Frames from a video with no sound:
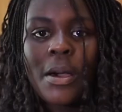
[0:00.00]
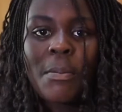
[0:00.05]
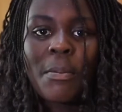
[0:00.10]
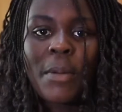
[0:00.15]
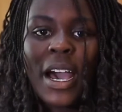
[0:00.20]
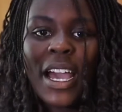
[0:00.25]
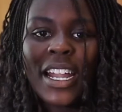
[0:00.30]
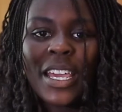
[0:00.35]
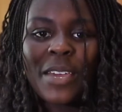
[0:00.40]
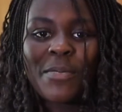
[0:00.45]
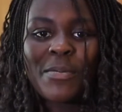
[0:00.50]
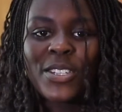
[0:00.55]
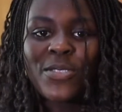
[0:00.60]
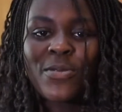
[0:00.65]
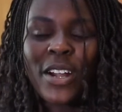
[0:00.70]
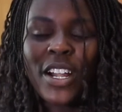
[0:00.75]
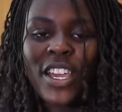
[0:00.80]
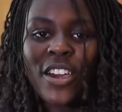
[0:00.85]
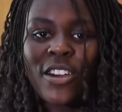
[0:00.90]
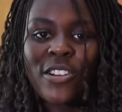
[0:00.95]
feels. Some of these
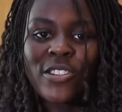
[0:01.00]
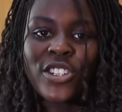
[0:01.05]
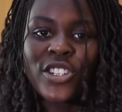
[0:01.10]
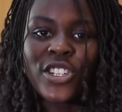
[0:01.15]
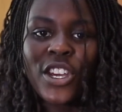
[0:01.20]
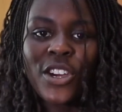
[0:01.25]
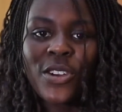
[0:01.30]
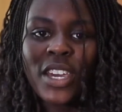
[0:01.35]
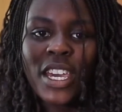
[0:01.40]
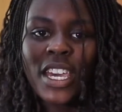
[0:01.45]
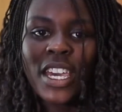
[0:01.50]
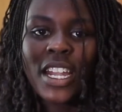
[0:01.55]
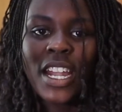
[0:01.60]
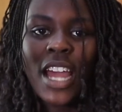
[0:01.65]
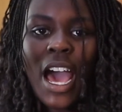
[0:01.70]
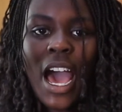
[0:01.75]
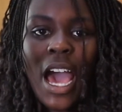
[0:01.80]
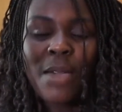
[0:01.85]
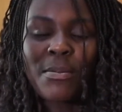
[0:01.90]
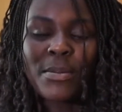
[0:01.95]
people that you encounter
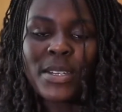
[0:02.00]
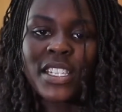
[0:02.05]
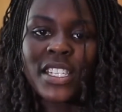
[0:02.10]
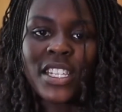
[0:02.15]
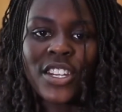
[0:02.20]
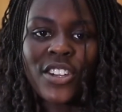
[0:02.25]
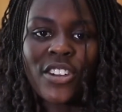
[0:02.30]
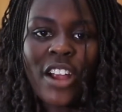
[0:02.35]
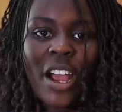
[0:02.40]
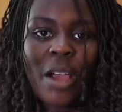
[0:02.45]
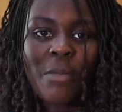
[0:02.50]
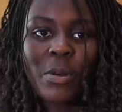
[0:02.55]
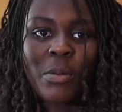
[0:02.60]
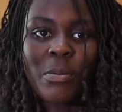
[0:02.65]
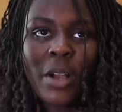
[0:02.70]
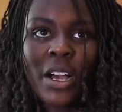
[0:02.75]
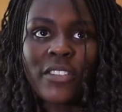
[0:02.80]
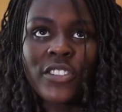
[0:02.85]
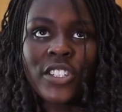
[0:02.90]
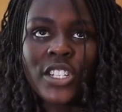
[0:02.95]
have never been
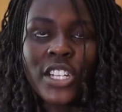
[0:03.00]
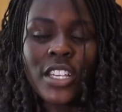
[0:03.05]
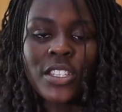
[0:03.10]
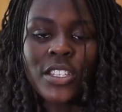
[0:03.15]
in front of a